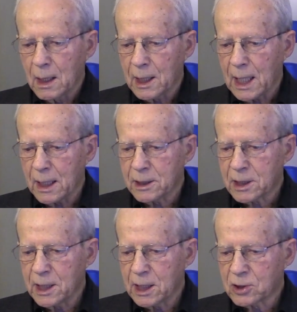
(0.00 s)
That
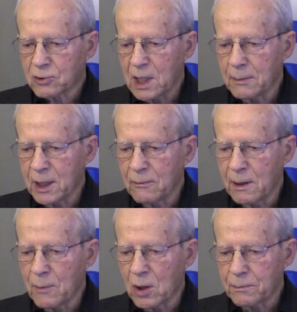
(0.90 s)
is the extremely
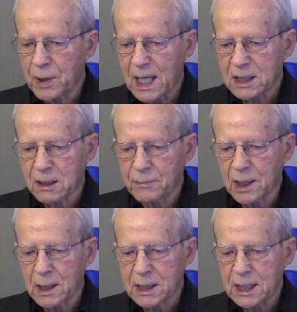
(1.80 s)
remote
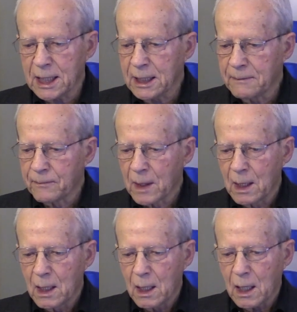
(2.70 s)
possibility
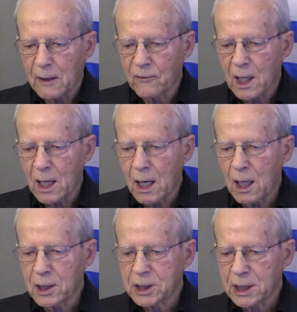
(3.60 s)
of
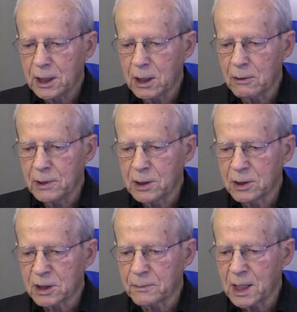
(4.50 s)
large,
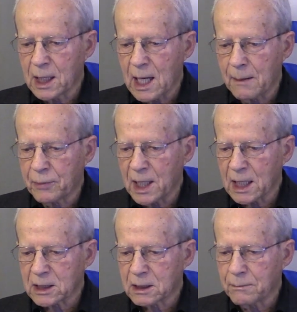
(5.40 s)
irreducibly
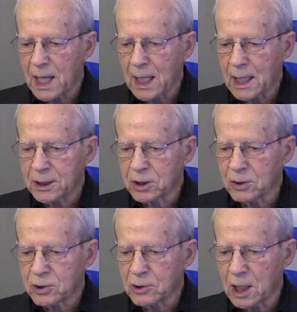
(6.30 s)
complex
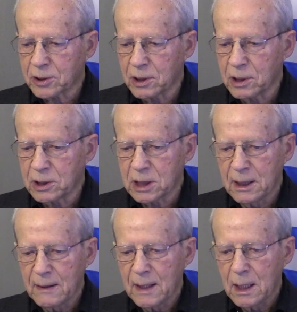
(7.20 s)
biological structures
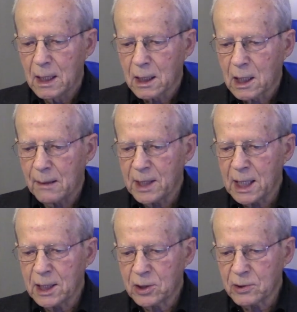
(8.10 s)
coming
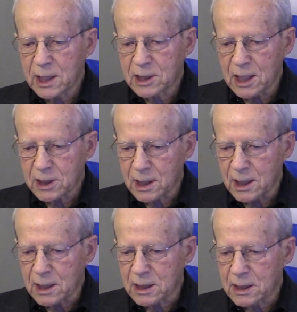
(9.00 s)
into
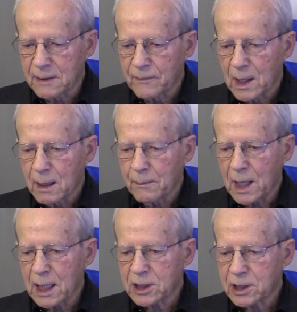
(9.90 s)
existence
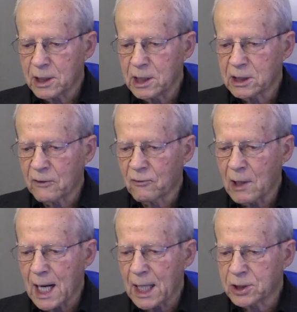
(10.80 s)
by a series of
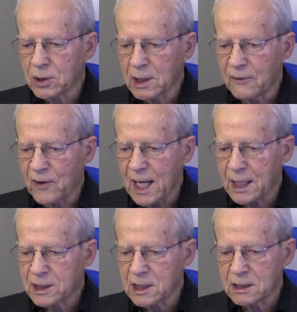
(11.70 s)
gradual
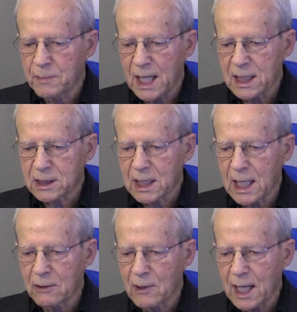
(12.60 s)
advances based
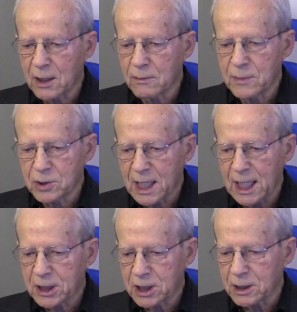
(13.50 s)
on random
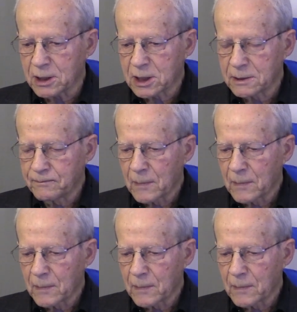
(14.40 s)
mutations.